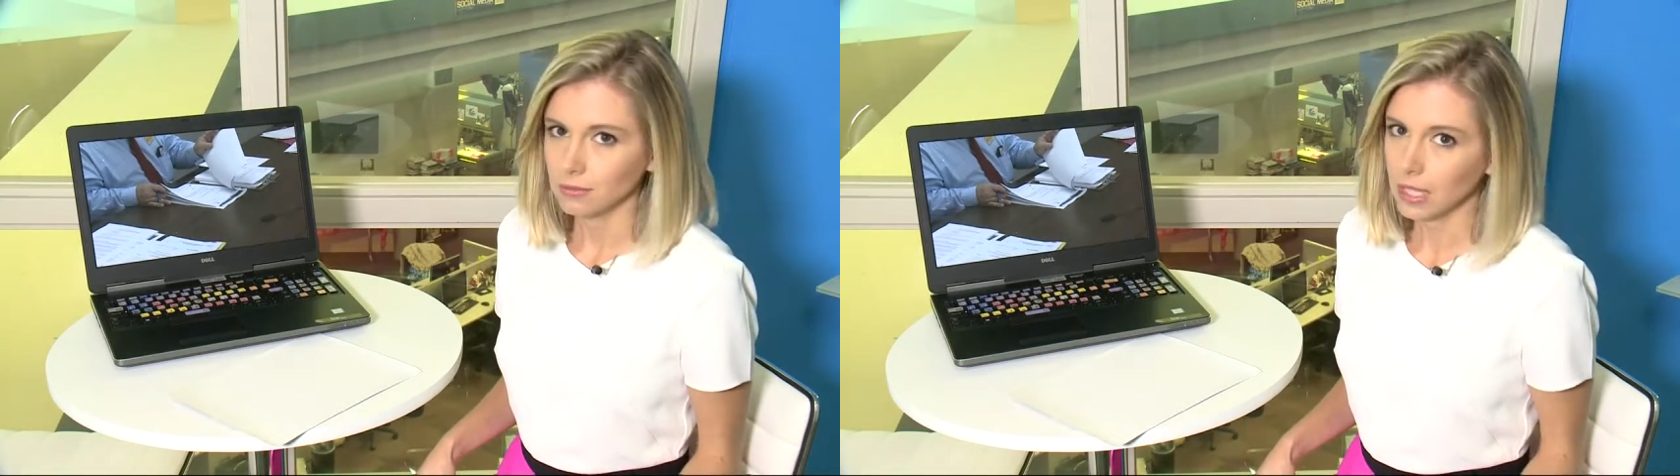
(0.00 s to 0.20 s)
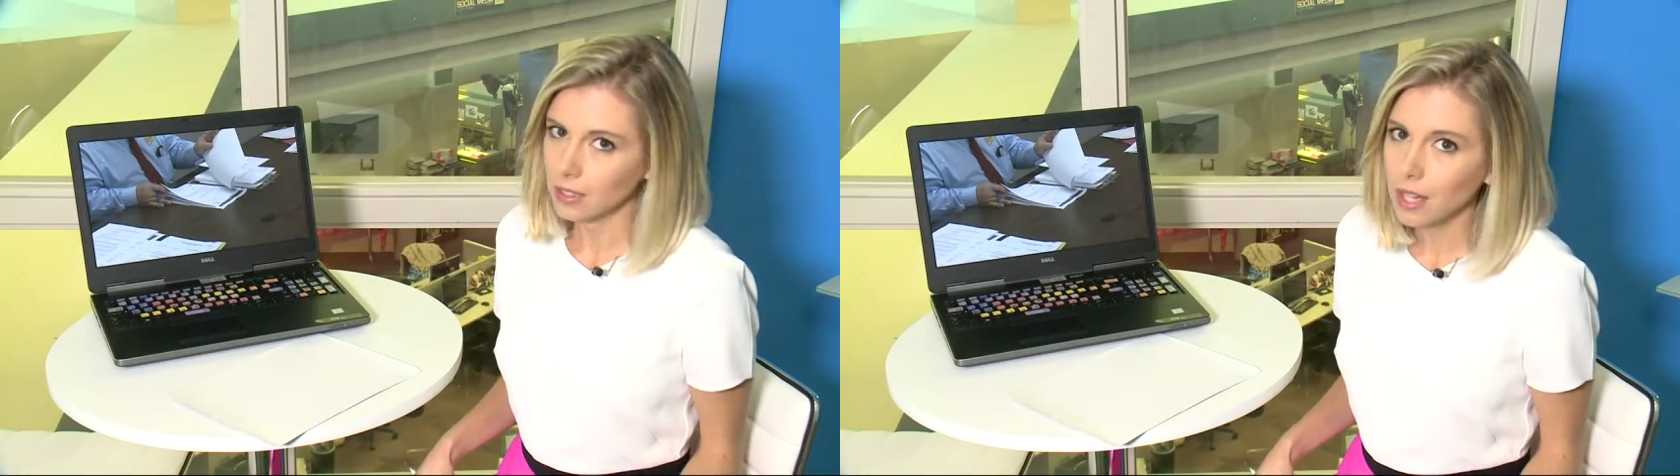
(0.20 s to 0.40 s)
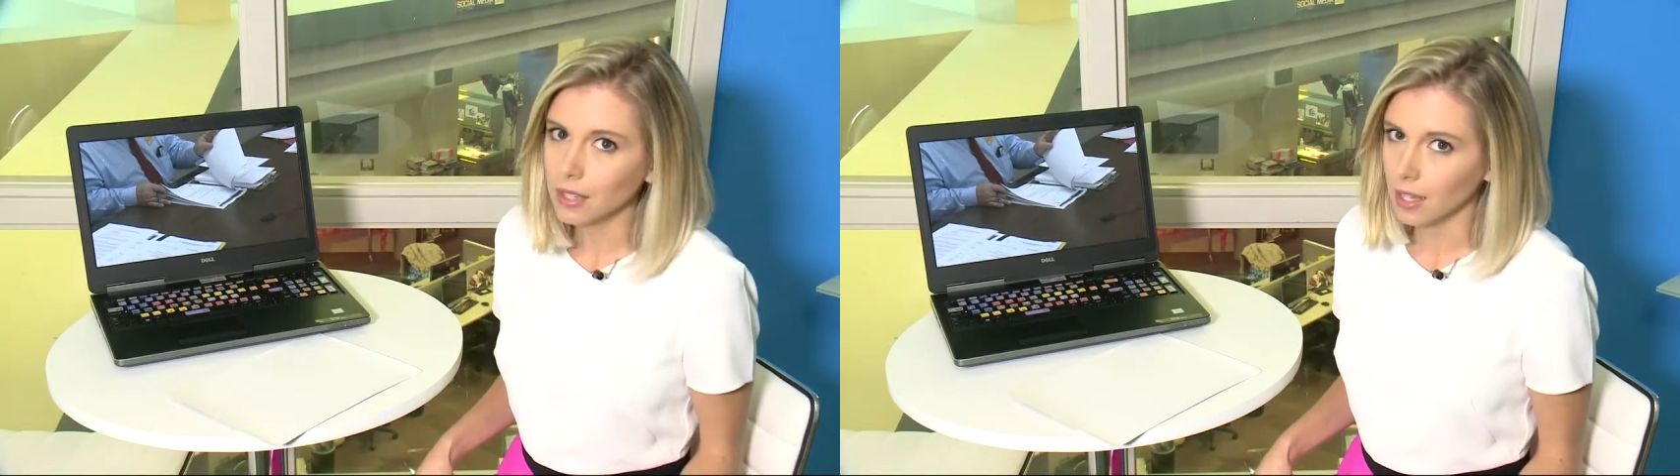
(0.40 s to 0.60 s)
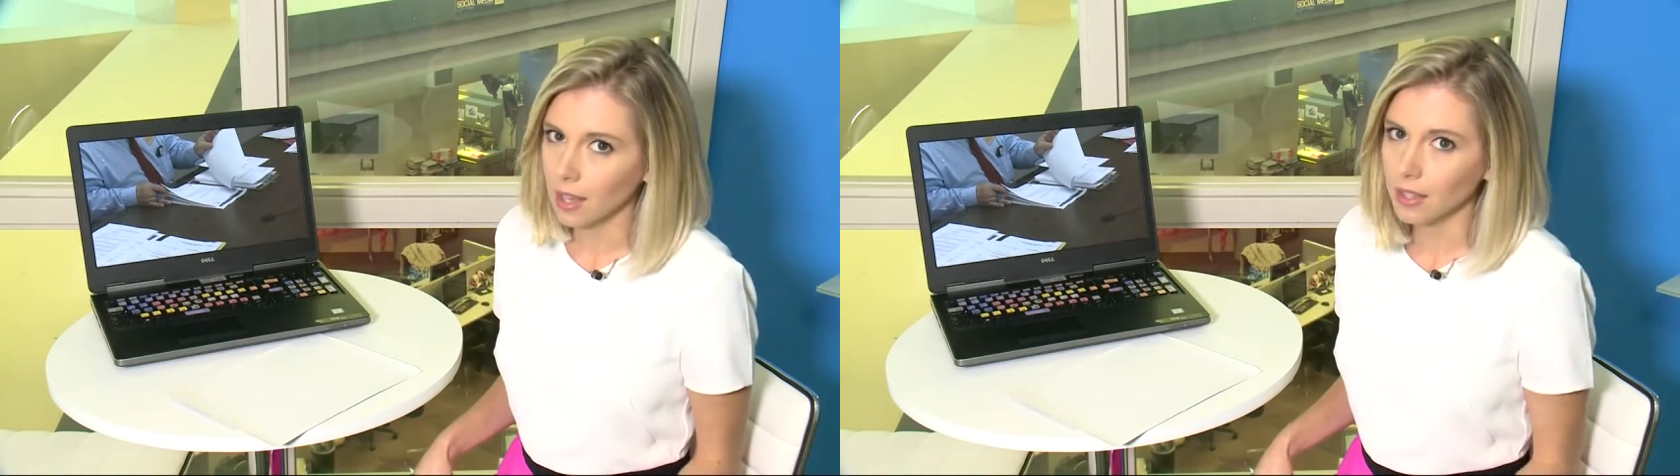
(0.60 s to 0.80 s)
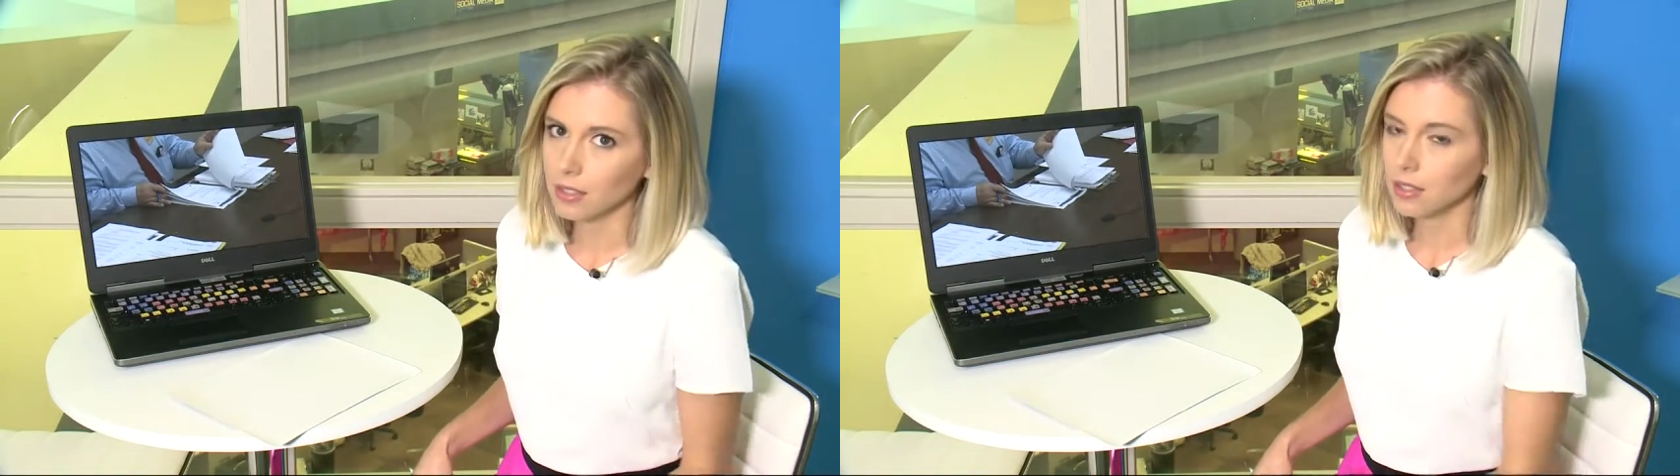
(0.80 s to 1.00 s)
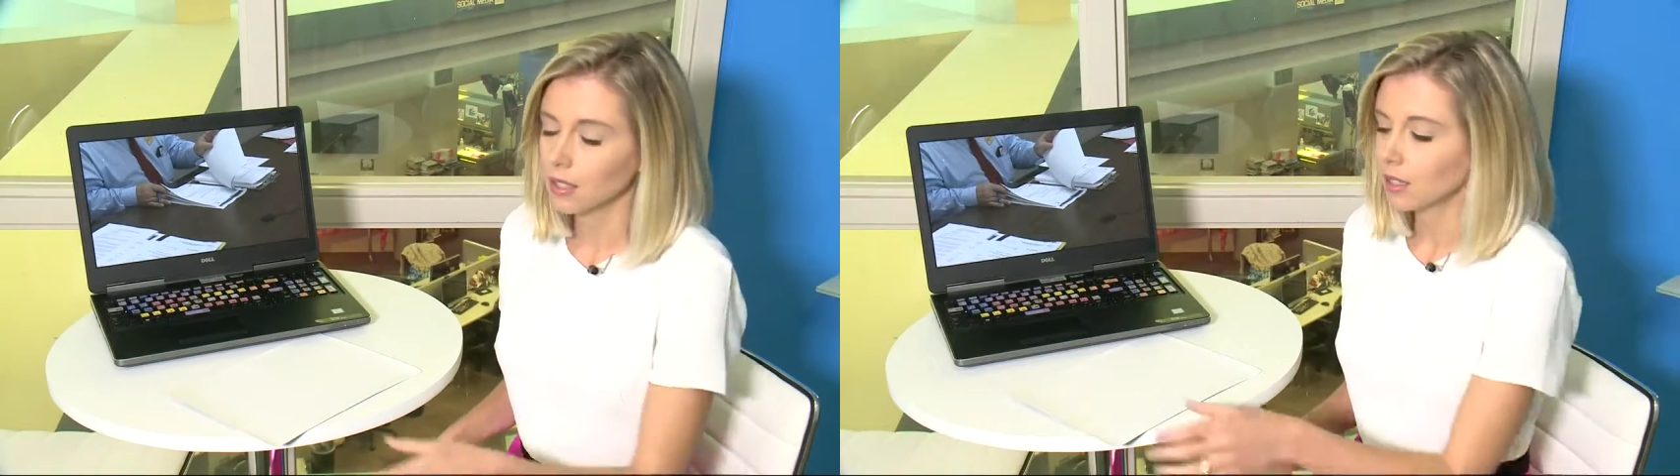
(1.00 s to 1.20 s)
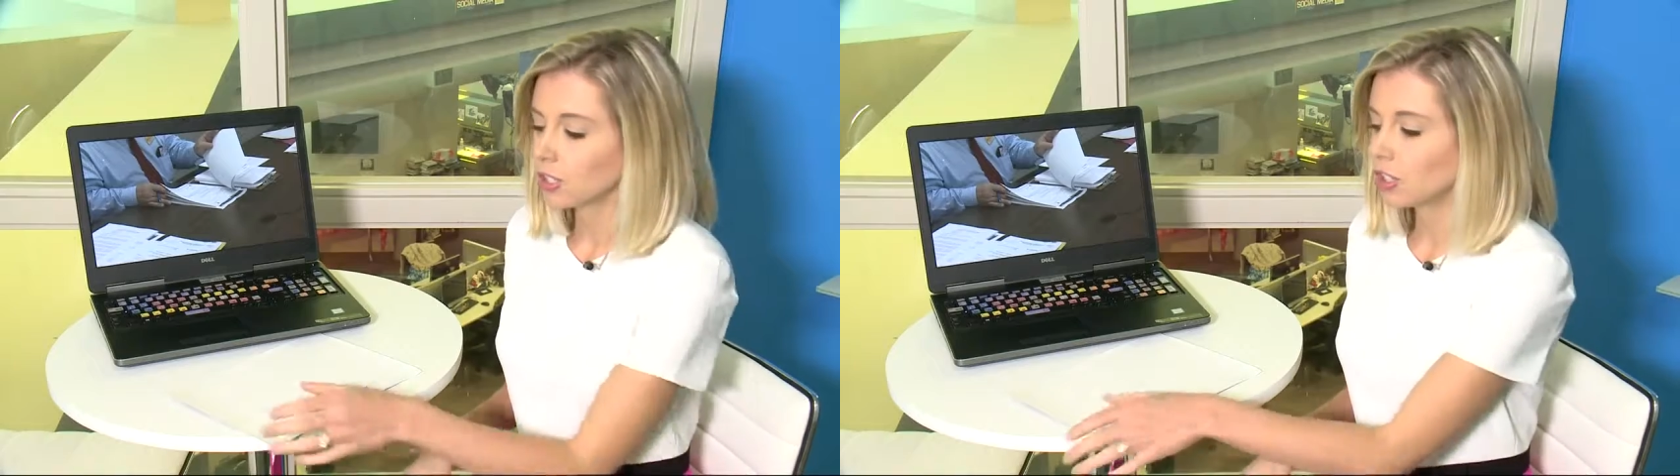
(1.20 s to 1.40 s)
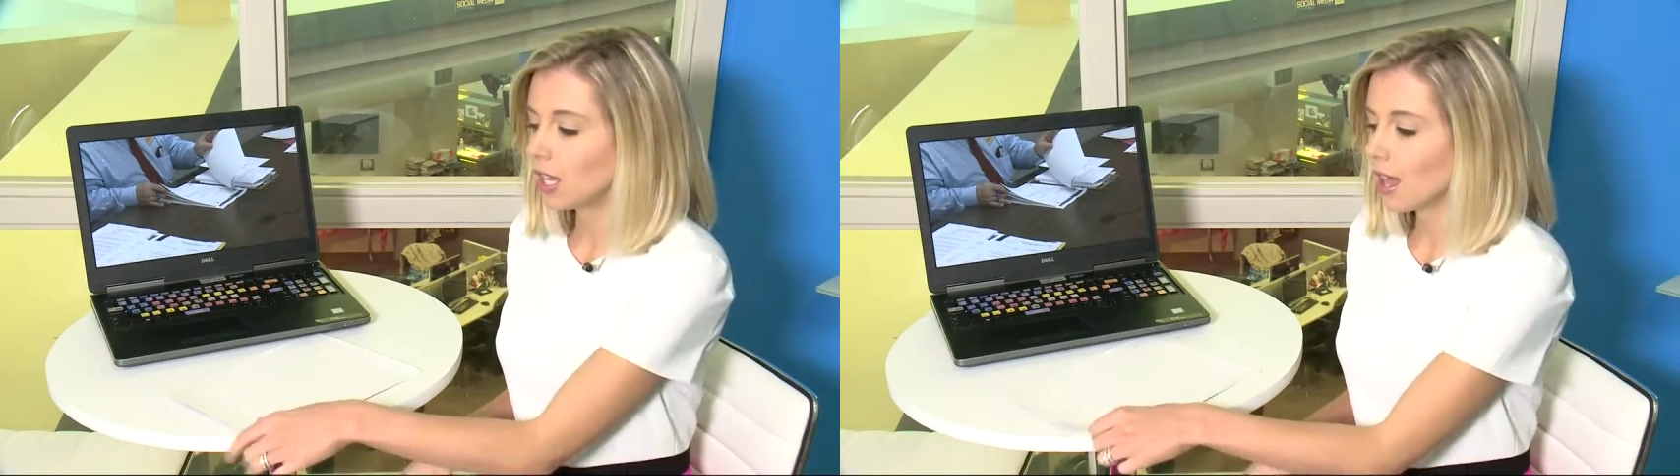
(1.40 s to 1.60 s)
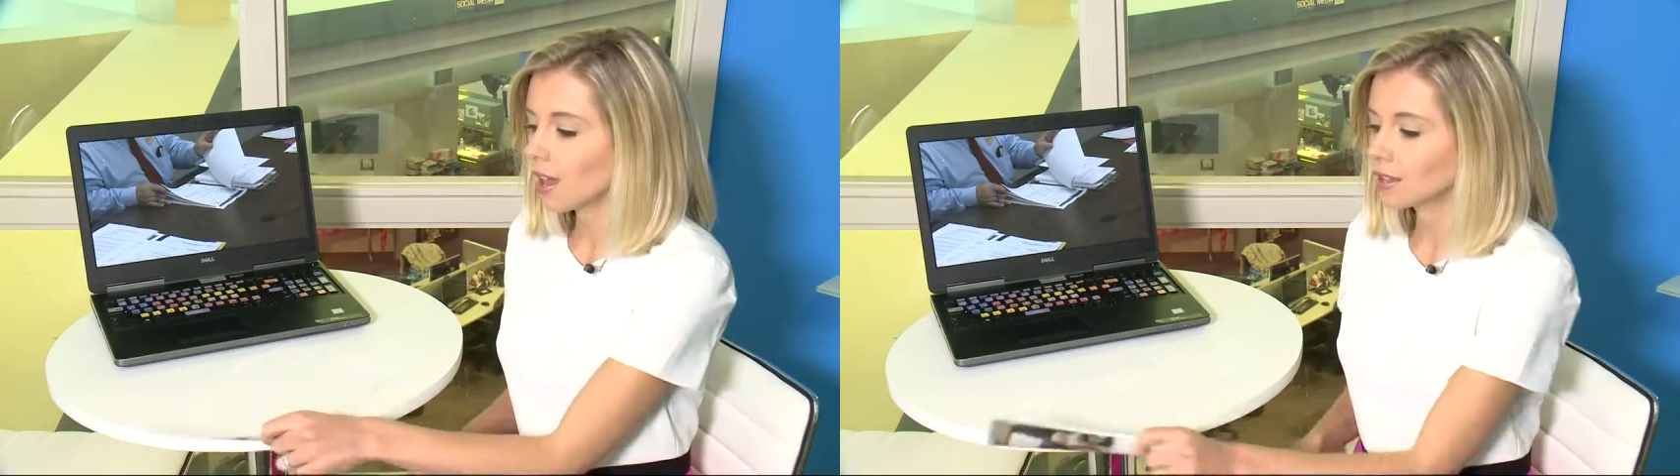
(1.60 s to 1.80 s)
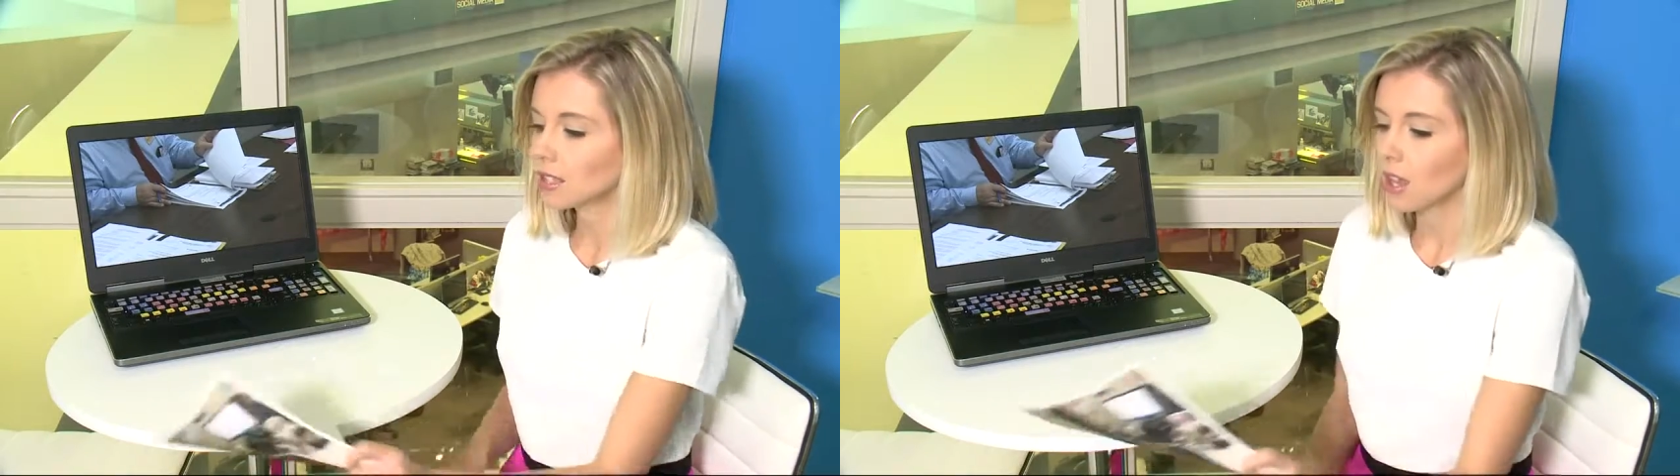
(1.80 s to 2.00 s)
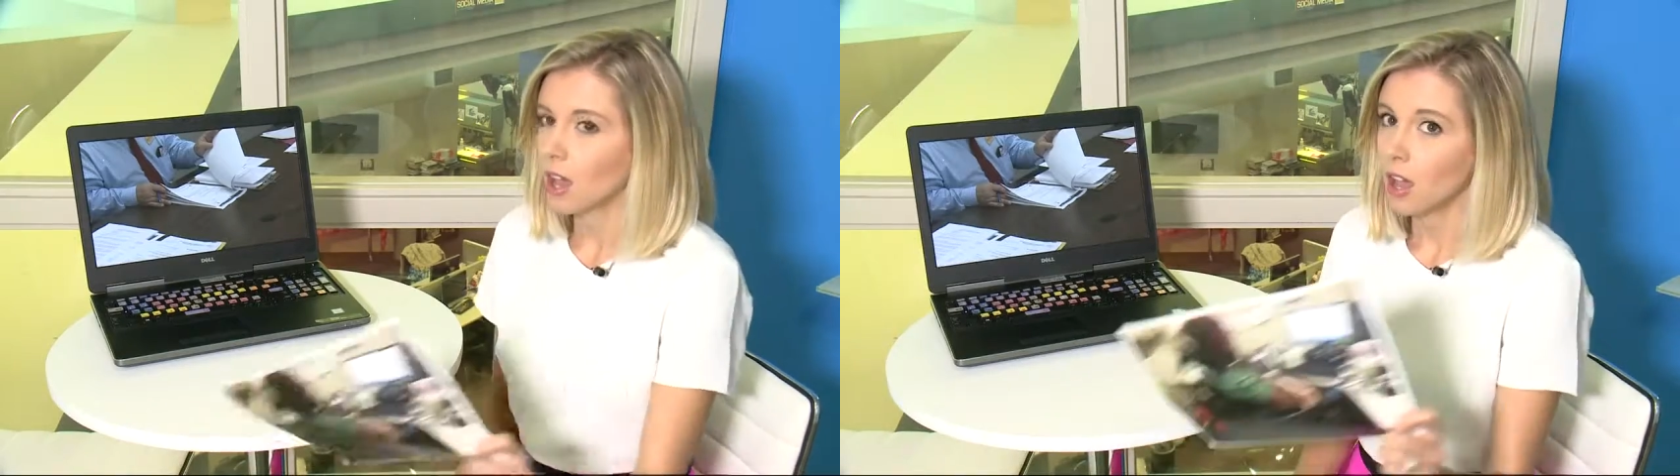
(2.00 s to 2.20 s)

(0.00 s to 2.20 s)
That's not the case. She has